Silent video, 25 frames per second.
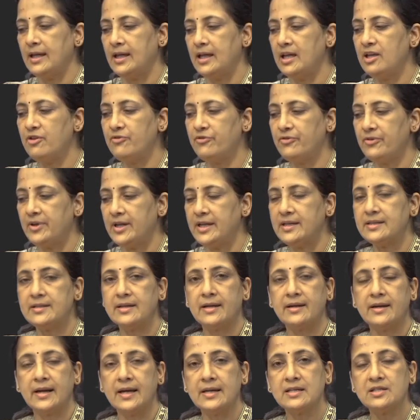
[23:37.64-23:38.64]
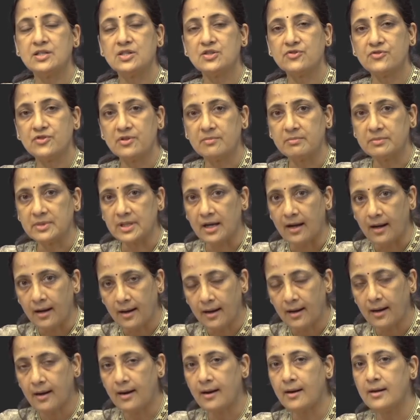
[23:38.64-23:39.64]
If it arises from the
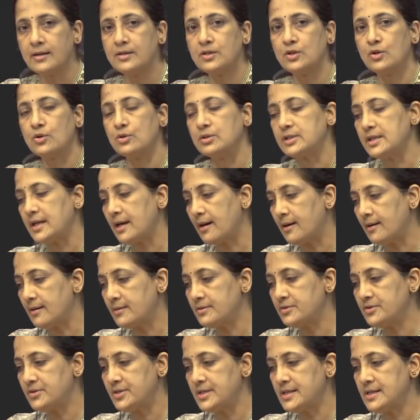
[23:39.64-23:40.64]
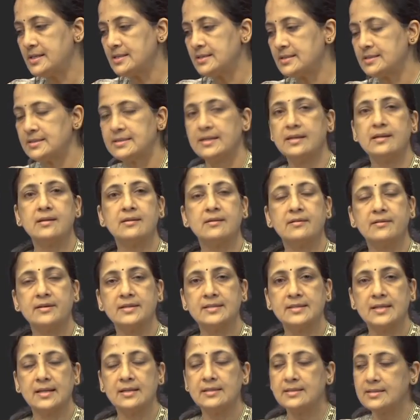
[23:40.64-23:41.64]
heart or the arteries, then it
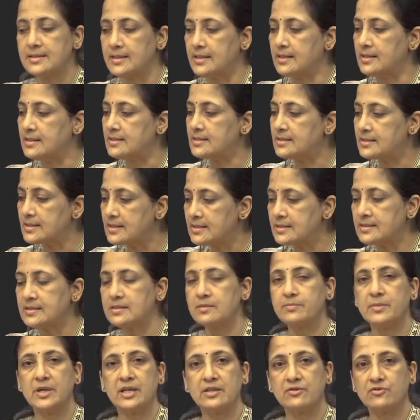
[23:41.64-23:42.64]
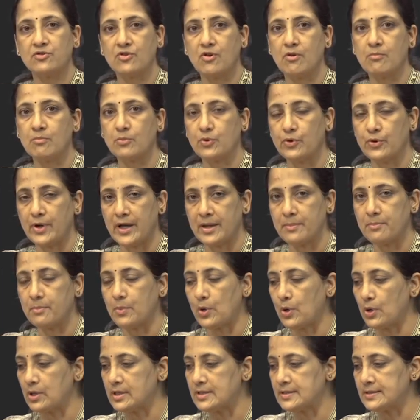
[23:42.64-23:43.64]
results in a systemic
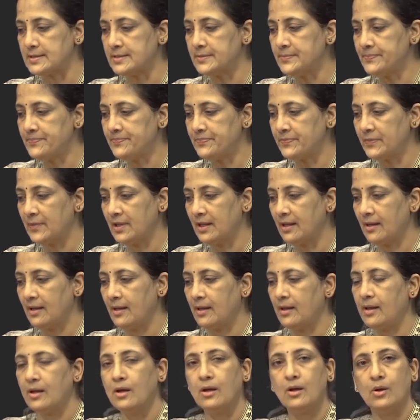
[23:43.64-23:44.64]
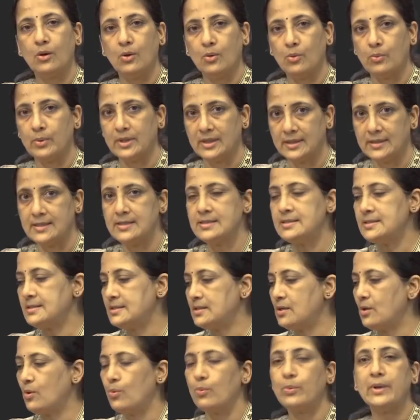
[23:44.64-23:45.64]
thromboembolism. With
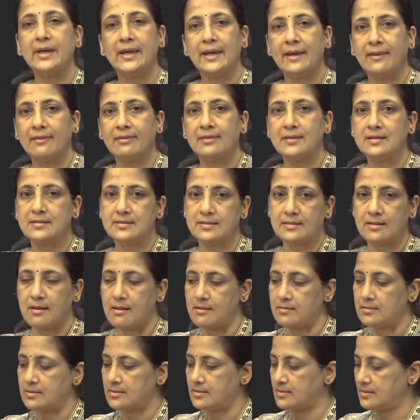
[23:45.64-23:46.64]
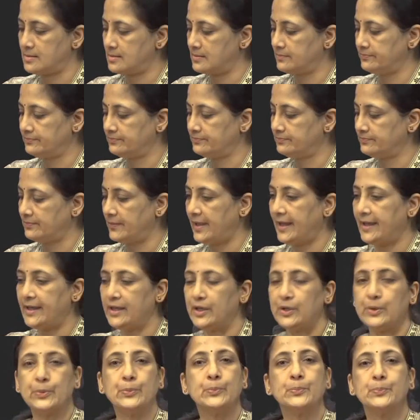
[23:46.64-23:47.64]
this, we end this class.
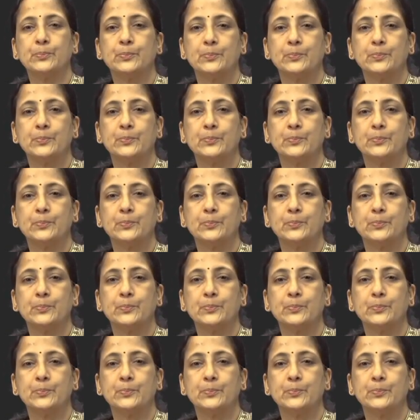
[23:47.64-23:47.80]
Thank you.